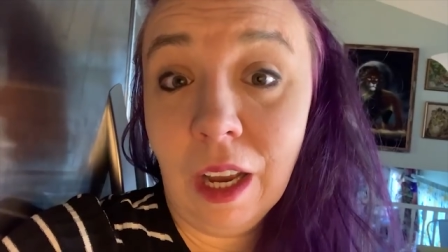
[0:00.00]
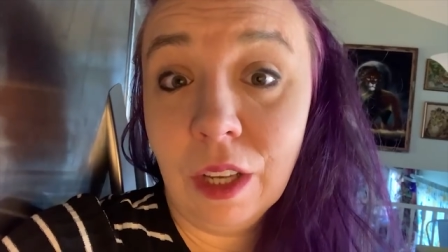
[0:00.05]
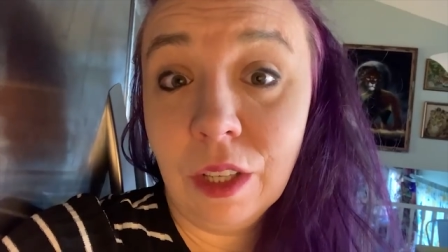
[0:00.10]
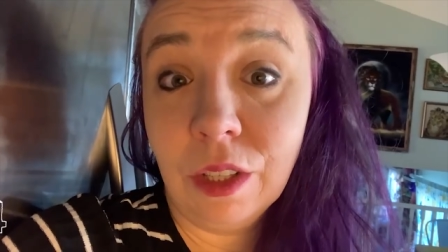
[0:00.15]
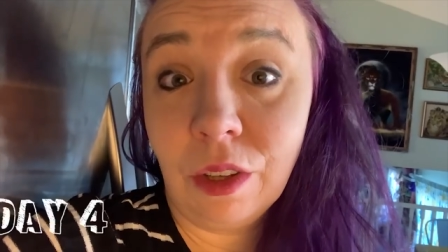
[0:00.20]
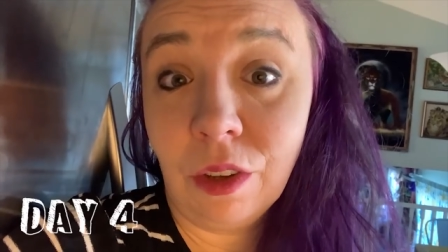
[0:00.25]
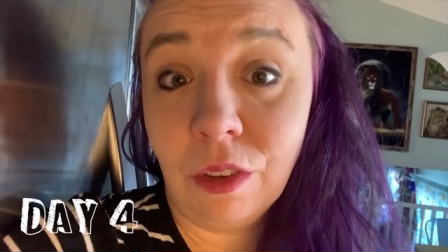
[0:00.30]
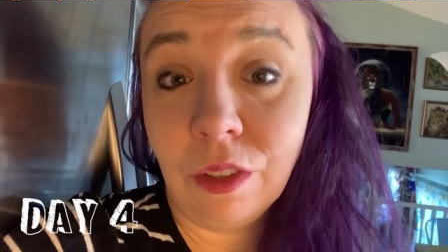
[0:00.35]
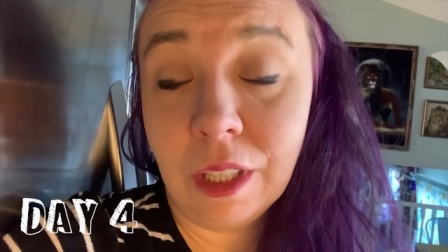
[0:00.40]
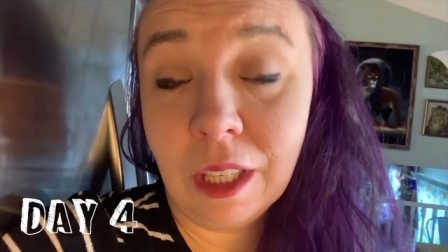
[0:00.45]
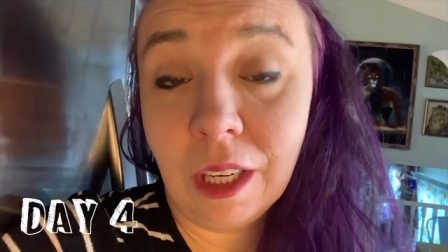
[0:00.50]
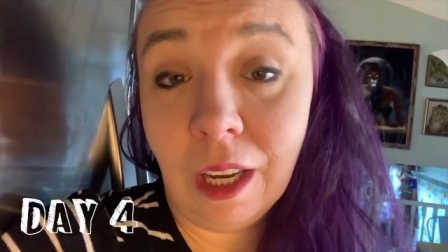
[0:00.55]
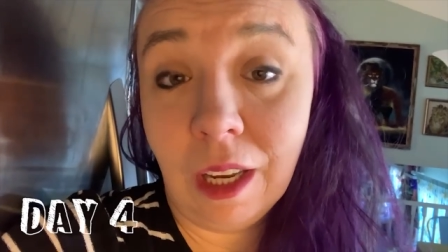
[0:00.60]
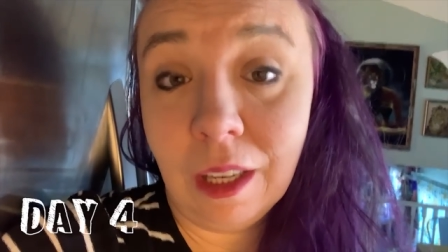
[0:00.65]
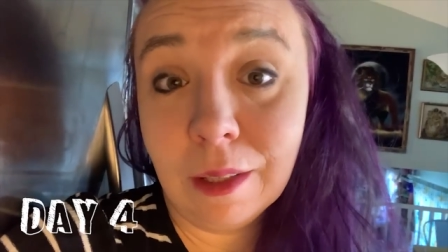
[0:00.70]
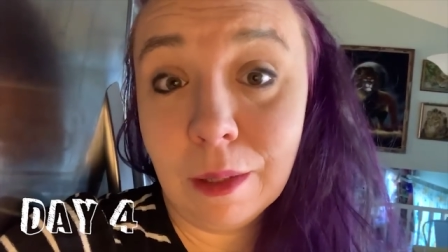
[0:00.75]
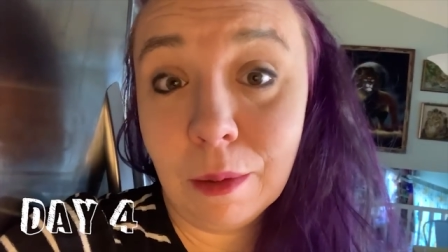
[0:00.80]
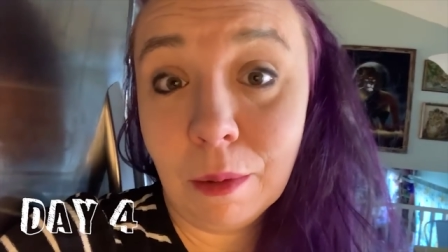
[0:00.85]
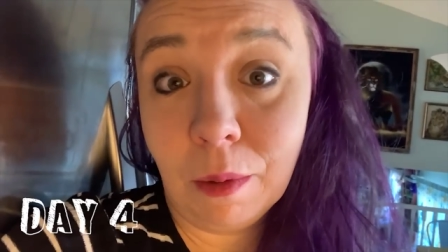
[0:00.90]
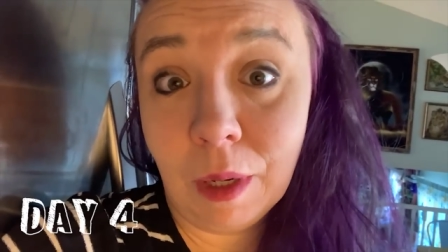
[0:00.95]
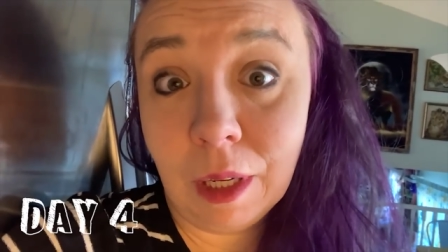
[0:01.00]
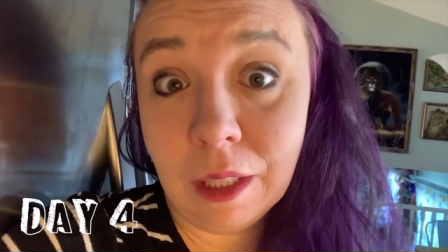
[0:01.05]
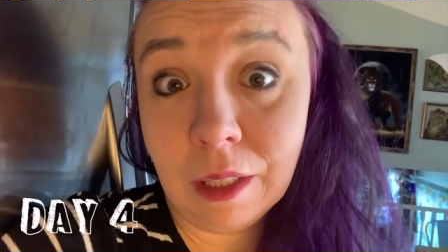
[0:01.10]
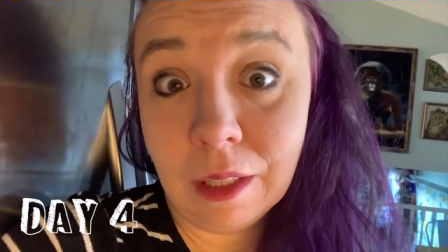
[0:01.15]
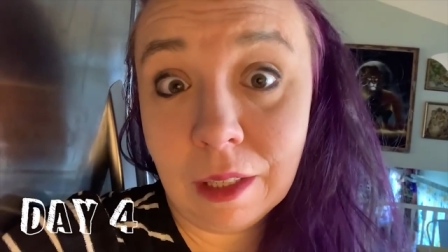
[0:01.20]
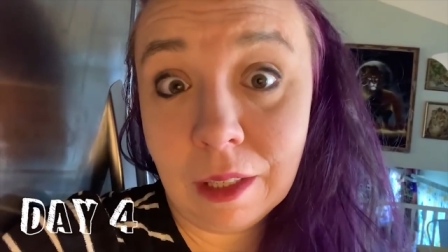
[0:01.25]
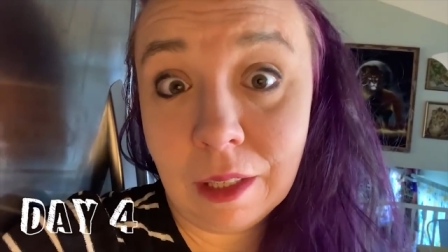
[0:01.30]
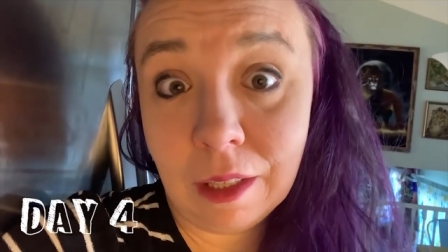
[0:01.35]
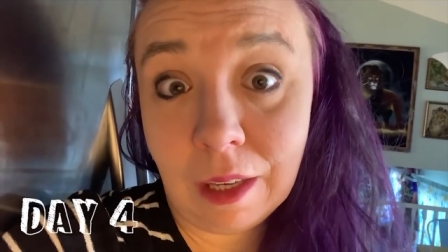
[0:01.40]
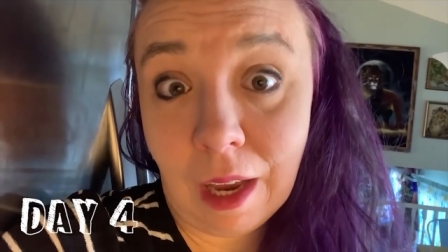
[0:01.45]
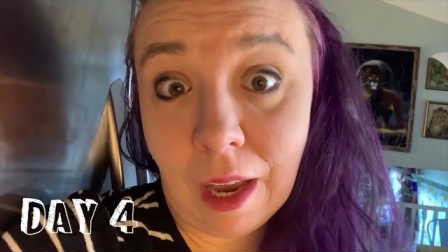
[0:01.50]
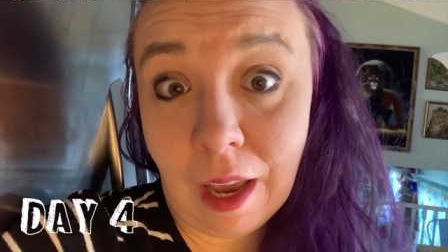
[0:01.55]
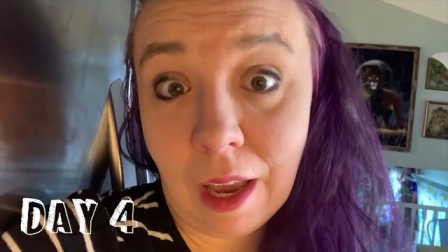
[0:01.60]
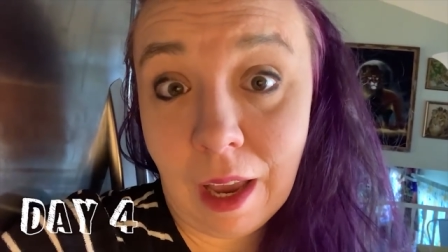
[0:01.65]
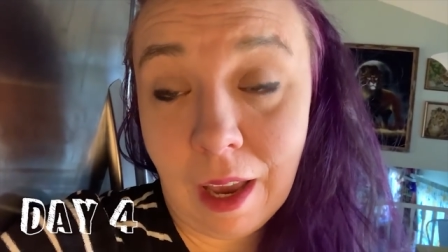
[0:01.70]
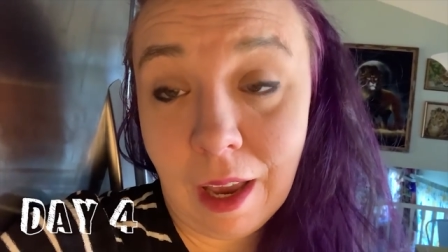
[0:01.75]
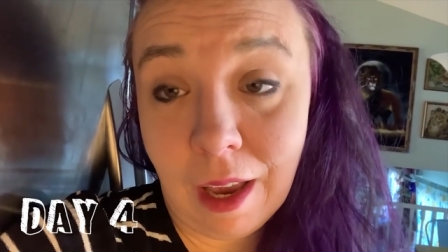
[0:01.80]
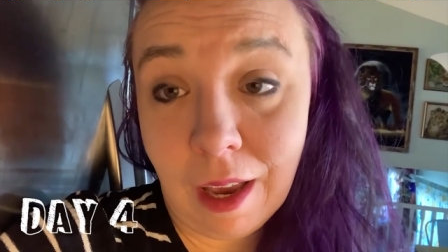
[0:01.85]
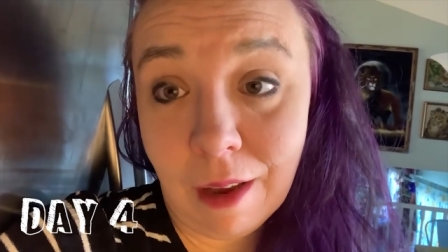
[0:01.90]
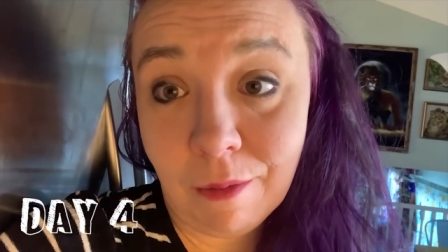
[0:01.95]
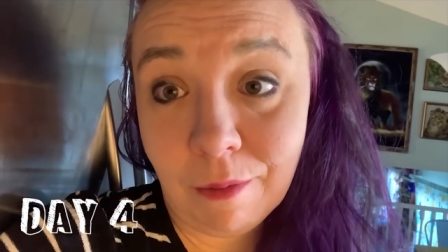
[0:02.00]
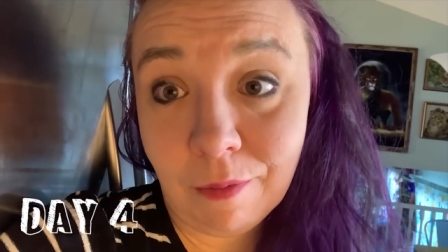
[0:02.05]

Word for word: So today's Wednesday.